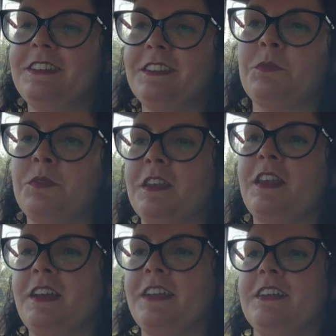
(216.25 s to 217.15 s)
something
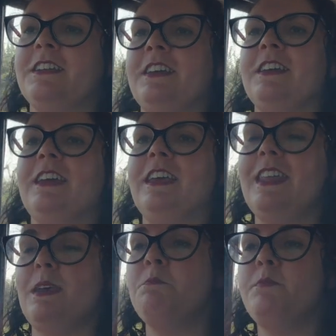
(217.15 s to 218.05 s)
like an
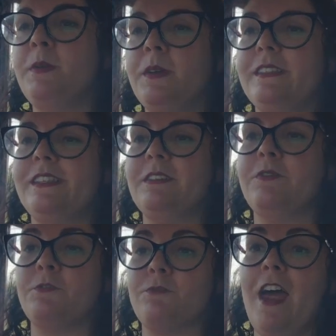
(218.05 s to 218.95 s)
imp is
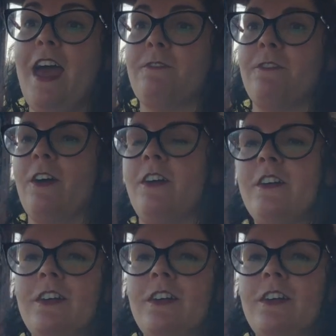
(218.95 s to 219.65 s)
even rarer